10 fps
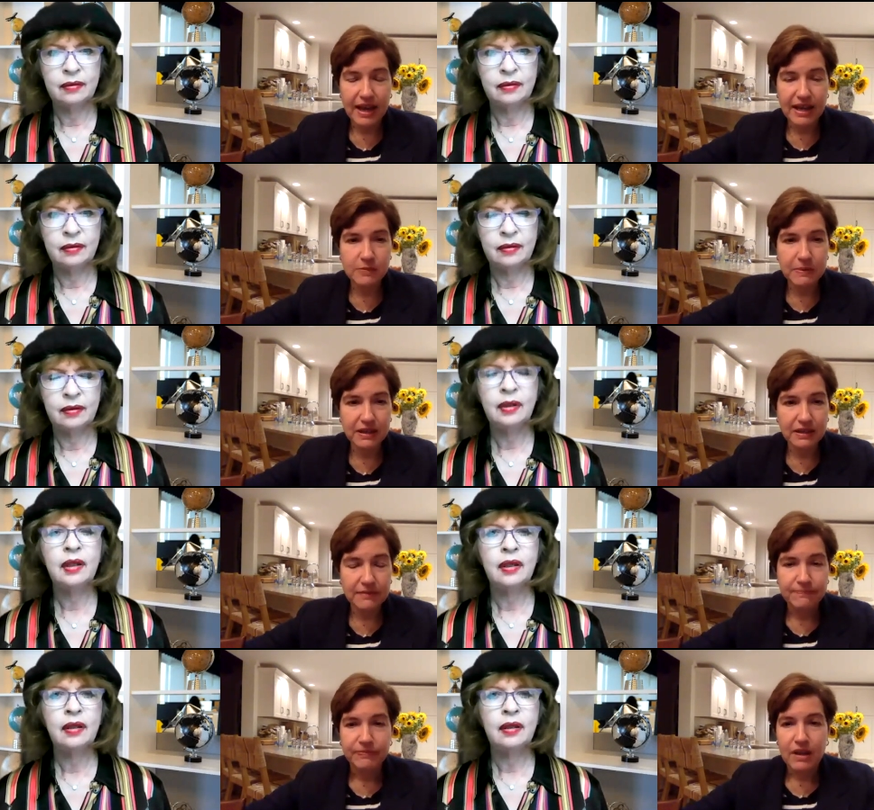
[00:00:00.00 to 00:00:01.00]
Speaker 1: has been
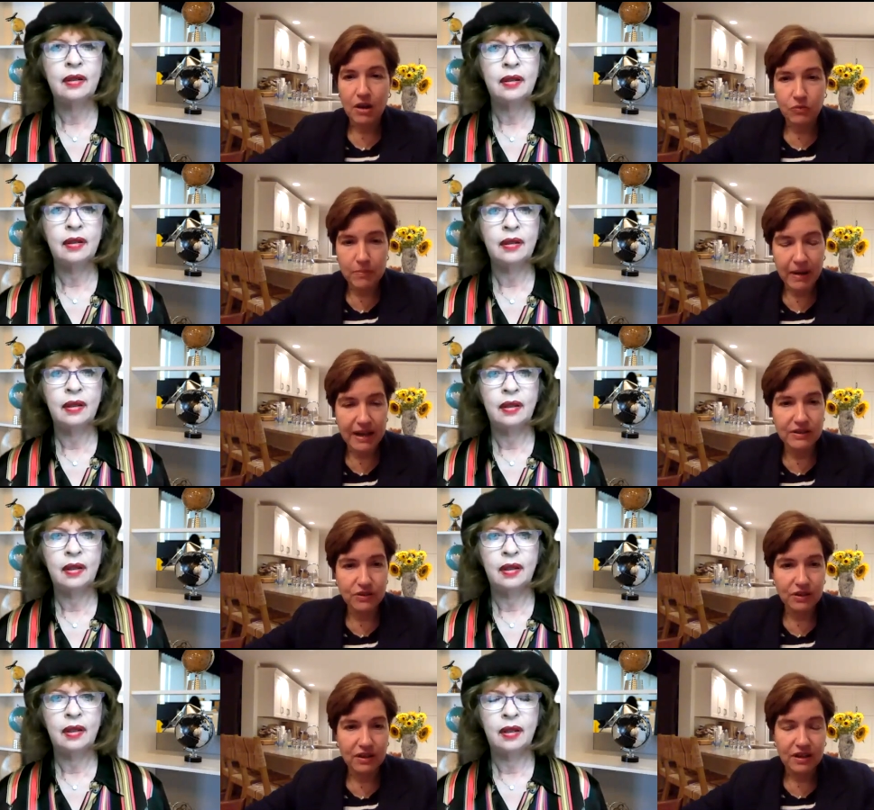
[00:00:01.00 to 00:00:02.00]
a
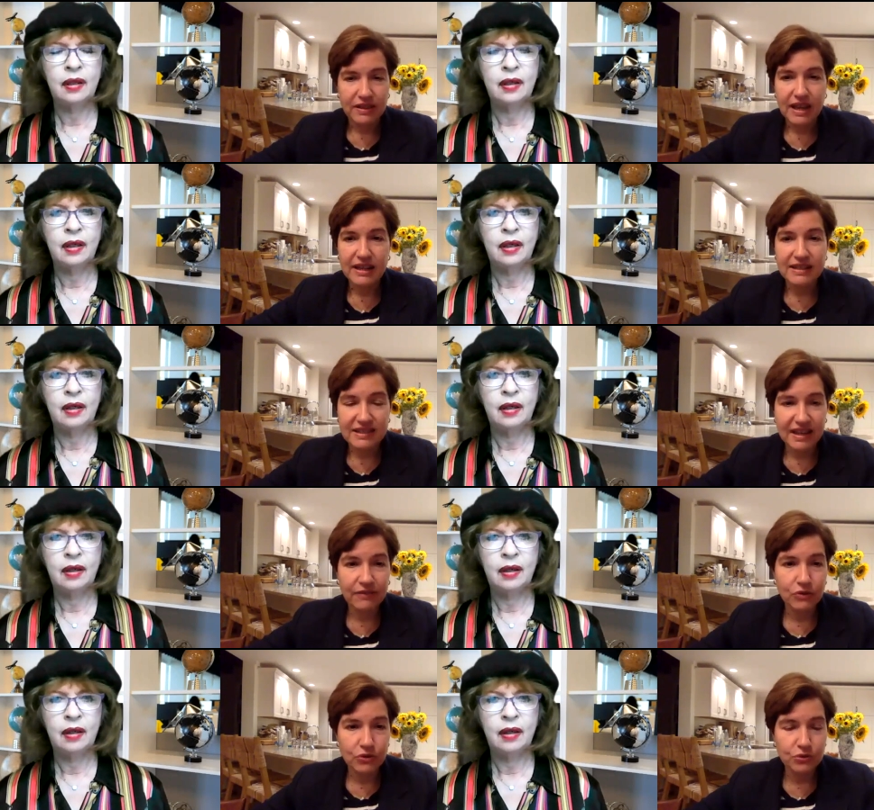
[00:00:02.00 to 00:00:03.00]
reminder that it's
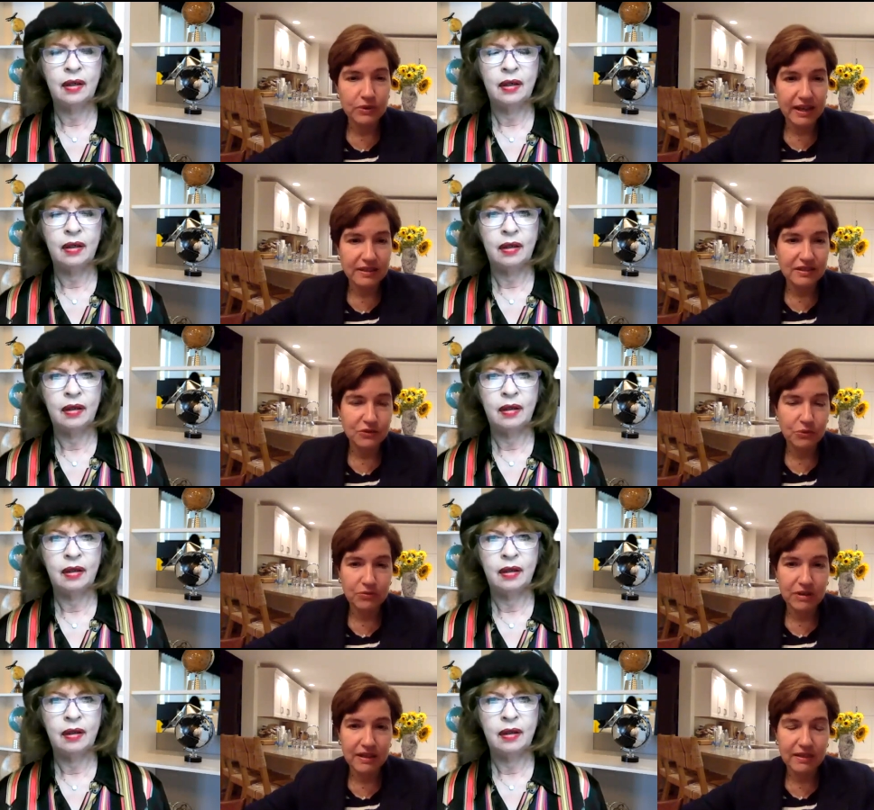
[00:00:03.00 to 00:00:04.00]
never too late to do the
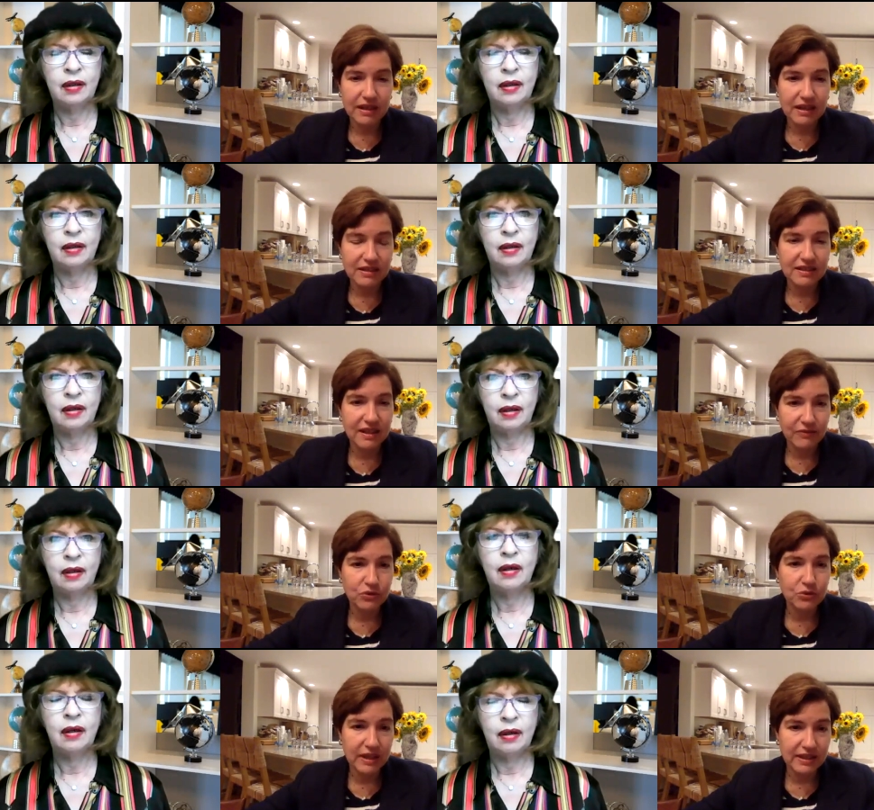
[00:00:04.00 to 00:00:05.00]
right thing. It's never
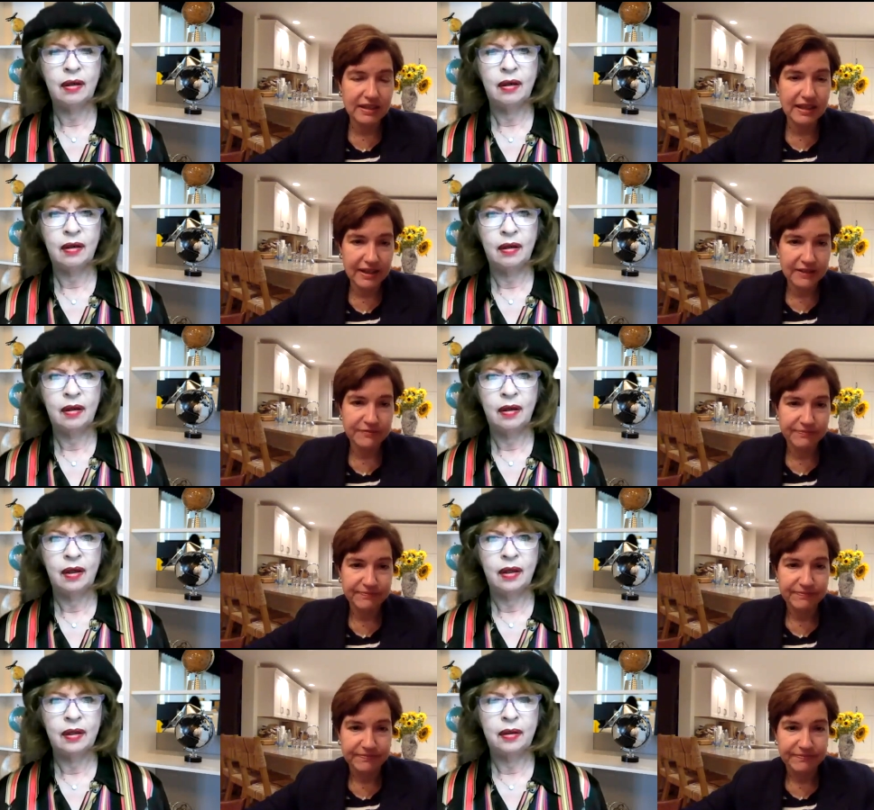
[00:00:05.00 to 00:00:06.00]
too late to care
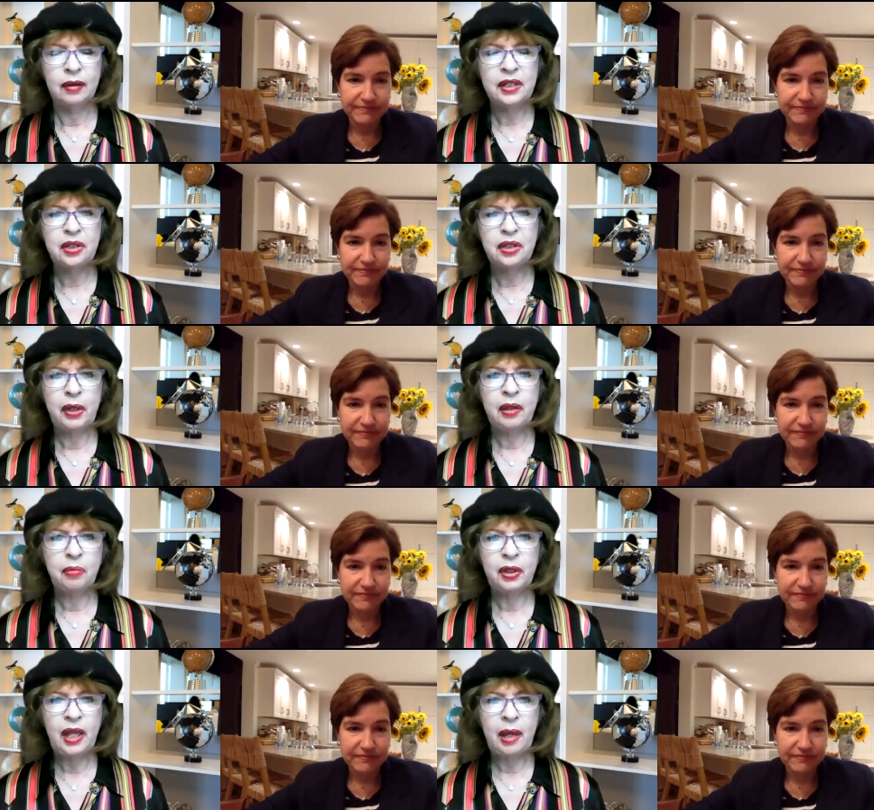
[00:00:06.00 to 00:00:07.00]
Speaker 2: let's hope we can
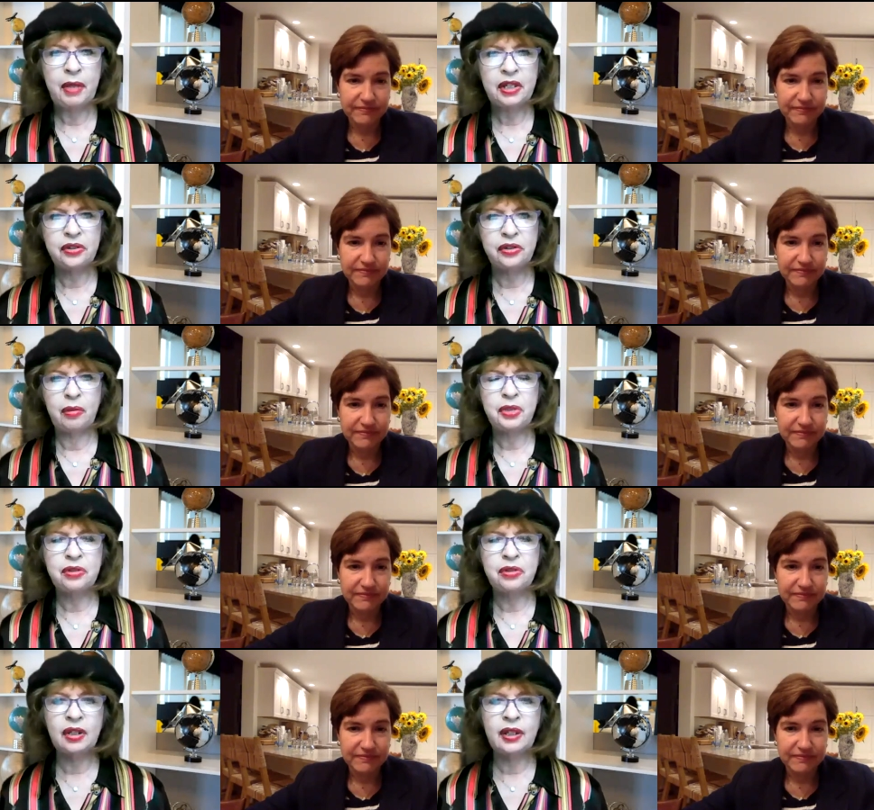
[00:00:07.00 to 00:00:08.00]
bring that message home.
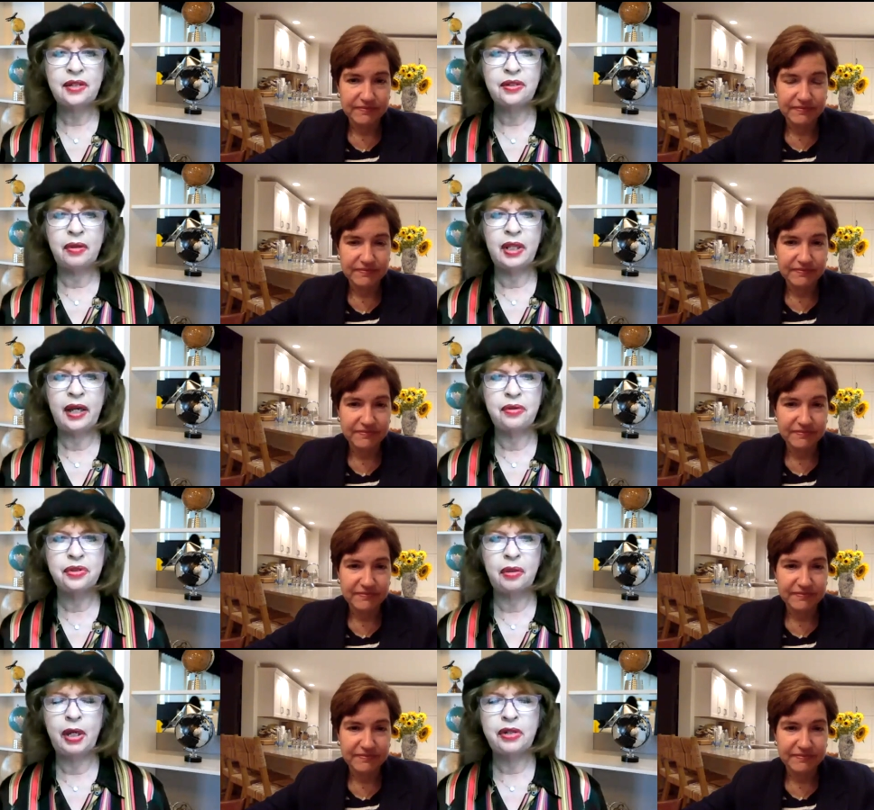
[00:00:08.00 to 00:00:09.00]
Susan Glasser, thank you
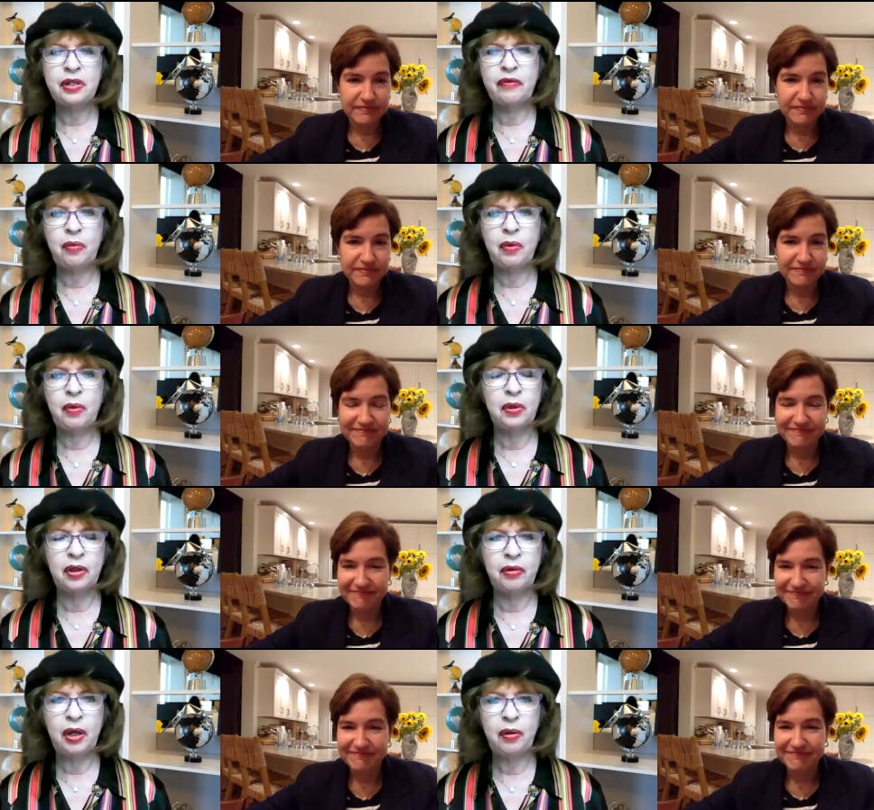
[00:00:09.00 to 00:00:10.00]
so much. Everyone will
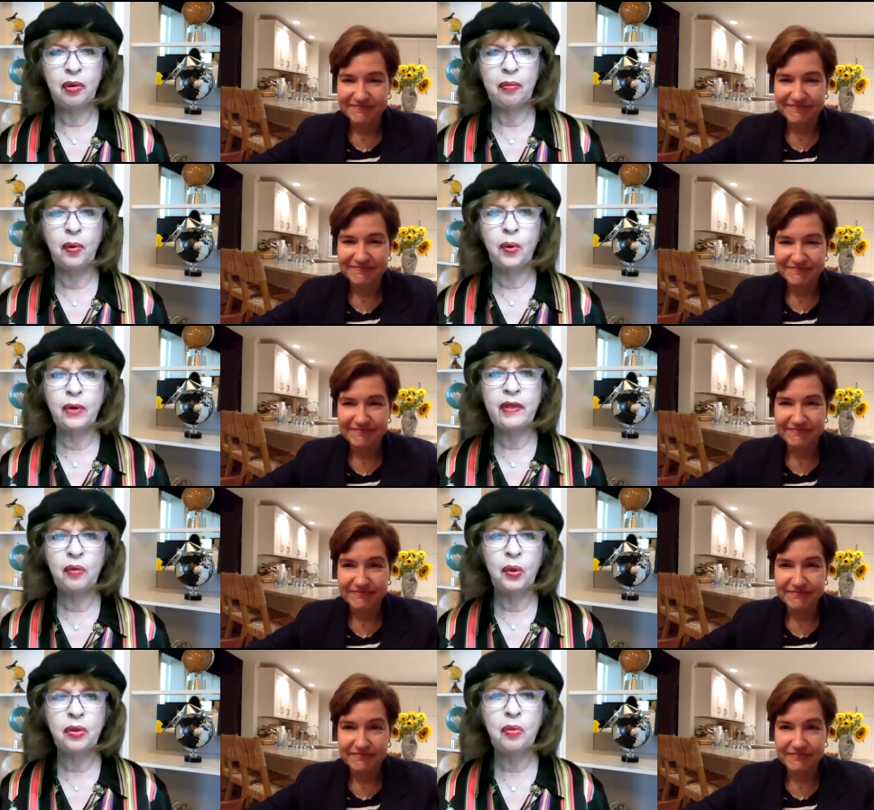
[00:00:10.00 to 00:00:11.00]
agree you were more
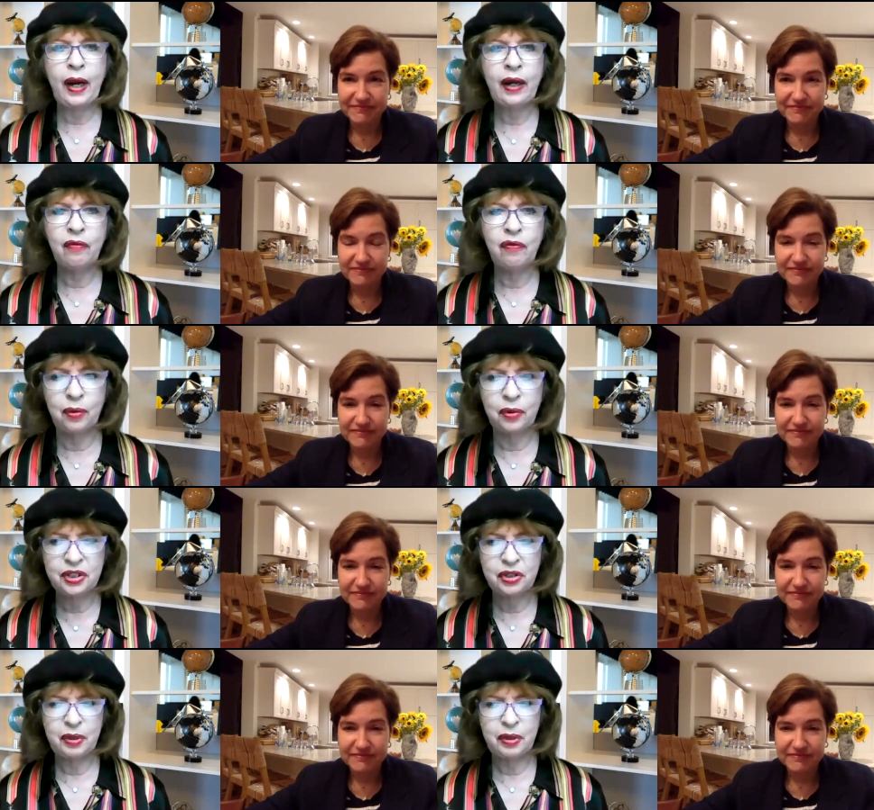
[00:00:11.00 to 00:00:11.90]
than worth waiting for since